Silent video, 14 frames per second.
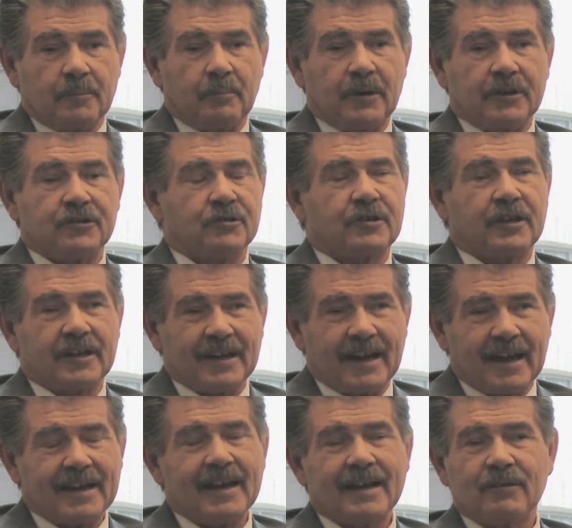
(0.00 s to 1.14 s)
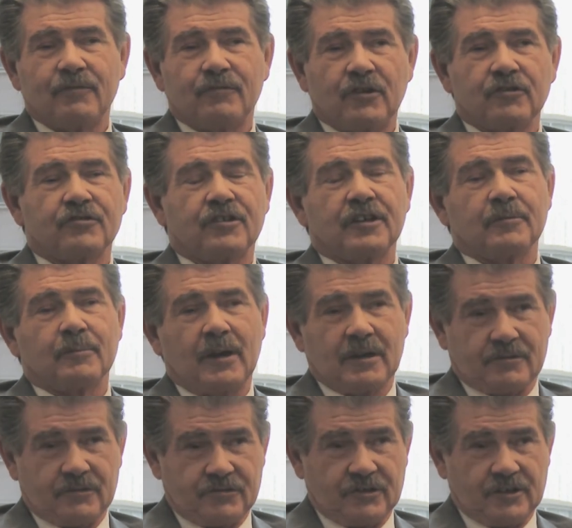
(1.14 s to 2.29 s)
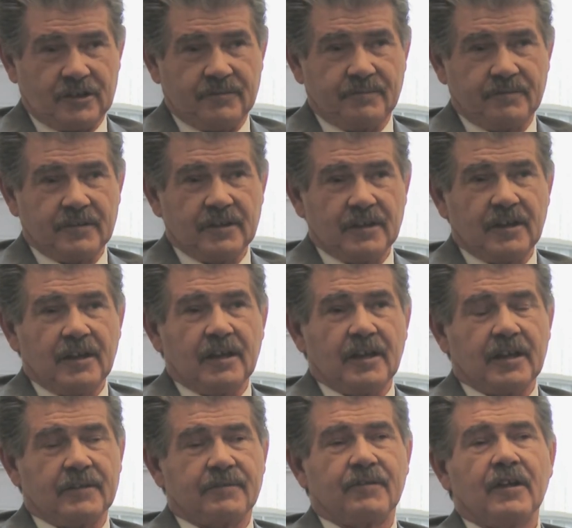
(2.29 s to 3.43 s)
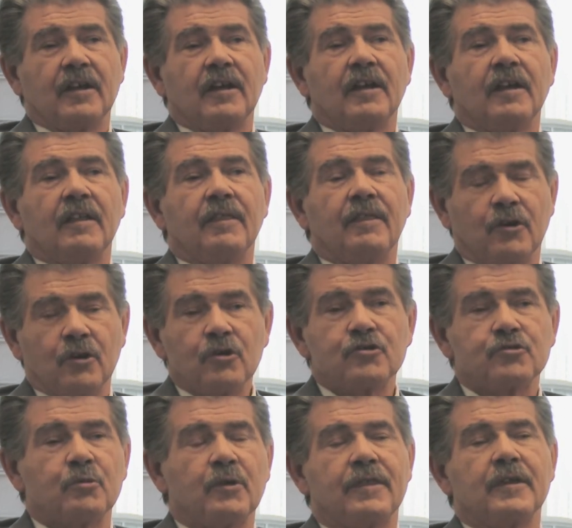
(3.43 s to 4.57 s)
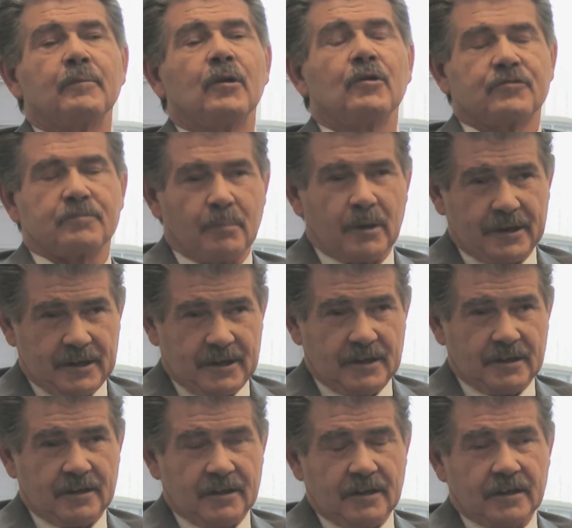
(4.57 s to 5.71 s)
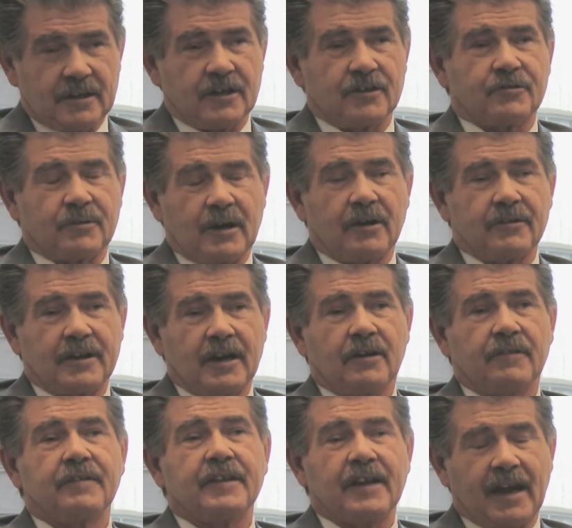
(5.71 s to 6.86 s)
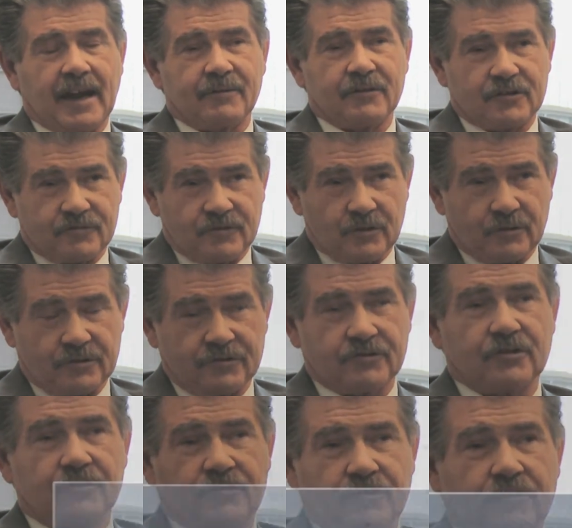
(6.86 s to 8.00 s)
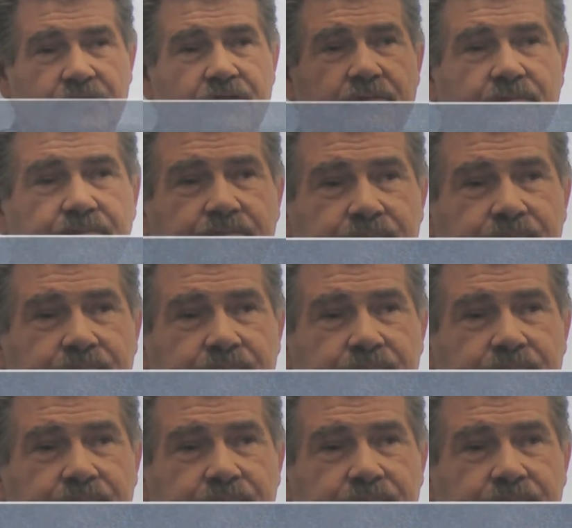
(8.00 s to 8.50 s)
but you cannot have a functioning democracy if those with the most money can drown out the average voter's concerns.